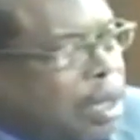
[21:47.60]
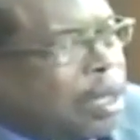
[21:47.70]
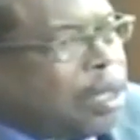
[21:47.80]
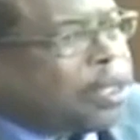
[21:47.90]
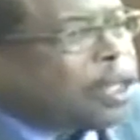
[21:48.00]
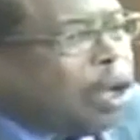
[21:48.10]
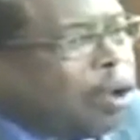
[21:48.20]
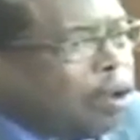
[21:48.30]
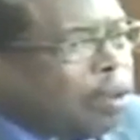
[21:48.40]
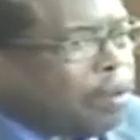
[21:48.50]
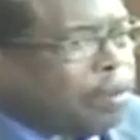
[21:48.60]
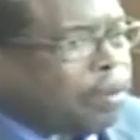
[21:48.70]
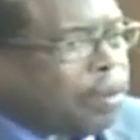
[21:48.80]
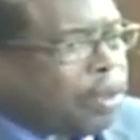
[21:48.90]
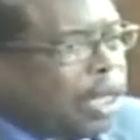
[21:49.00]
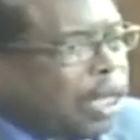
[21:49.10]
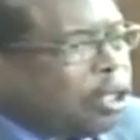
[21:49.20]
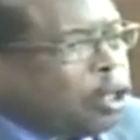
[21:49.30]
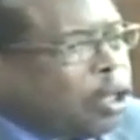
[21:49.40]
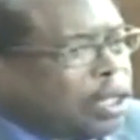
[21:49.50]
So, the
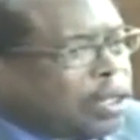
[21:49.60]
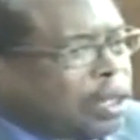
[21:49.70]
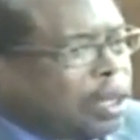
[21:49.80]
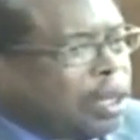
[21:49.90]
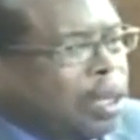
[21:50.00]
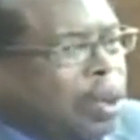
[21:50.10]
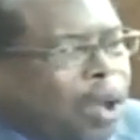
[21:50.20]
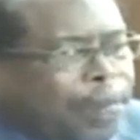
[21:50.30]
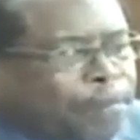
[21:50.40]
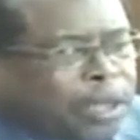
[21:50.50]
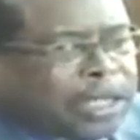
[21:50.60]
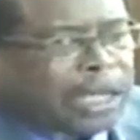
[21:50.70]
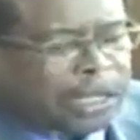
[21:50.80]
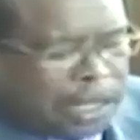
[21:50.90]
issue is, what protection